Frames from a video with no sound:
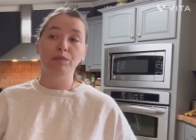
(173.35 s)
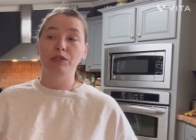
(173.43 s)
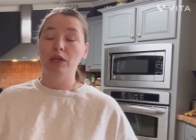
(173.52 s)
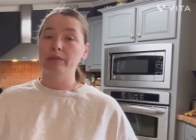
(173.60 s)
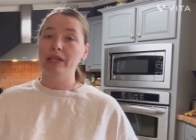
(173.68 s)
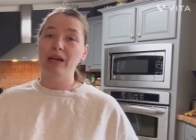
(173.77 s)

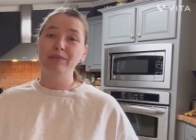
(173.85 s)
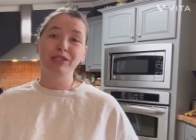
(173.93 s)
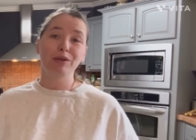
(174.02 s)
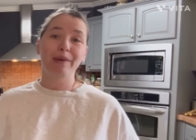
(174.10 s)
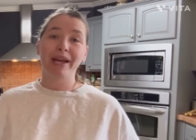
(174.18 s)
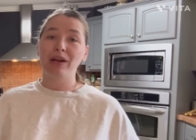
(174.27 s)
Sometimes you
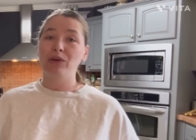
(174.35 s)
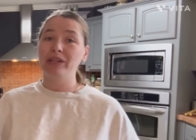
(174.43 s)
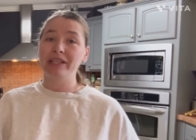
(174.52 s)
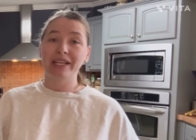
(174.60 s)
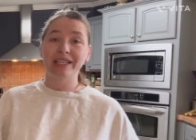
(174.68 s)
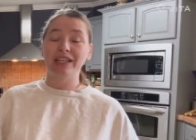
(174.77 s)
may only
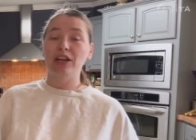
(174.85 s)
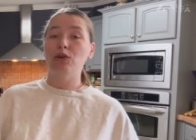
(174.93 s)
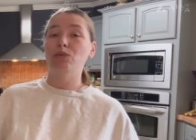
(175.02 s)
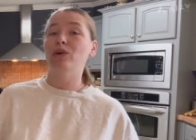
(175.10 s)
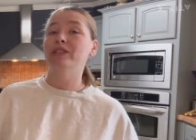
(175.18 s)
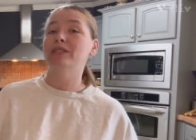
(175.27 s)
need to go
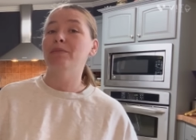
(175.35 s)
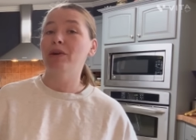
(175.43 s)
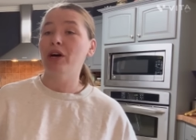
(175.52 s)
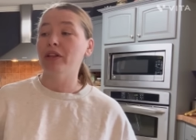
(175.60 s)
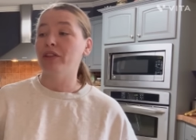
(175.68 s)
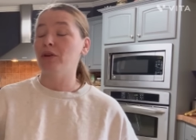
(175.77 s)
once a
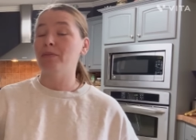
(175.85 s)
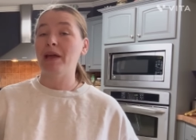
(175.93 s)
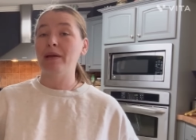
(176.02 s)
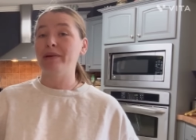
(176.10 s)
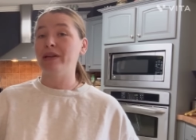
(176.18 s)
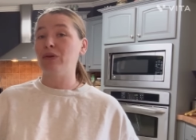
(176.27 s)
month or
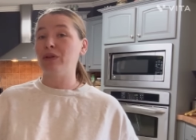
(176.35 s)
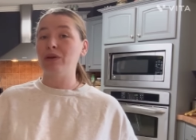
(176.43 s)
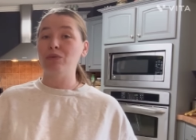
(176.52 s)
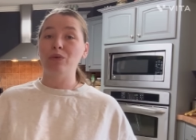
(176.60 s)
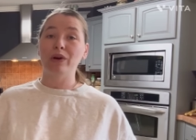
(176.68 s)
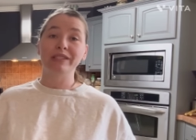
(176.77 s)
maybe only
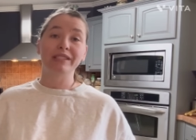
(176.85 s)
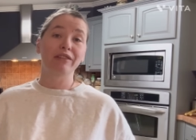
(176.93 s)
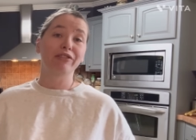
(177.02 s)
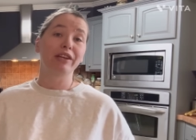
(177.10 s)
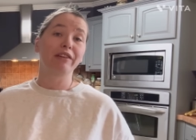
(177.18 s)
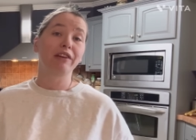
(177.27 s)
once
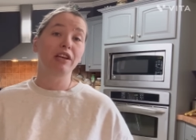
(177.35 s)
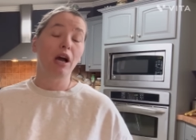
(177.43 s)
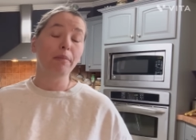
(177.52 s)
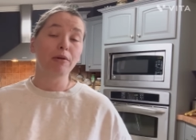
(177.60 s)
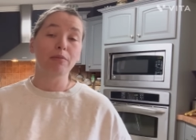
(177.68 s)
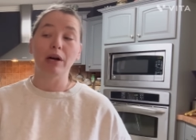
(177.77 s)
every
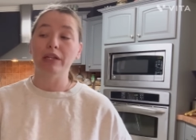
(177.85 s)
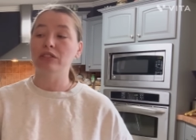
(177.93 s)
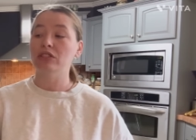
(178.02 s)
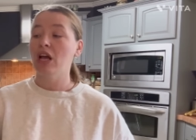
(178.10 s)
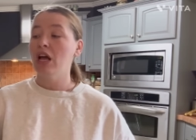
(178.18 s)
couple months.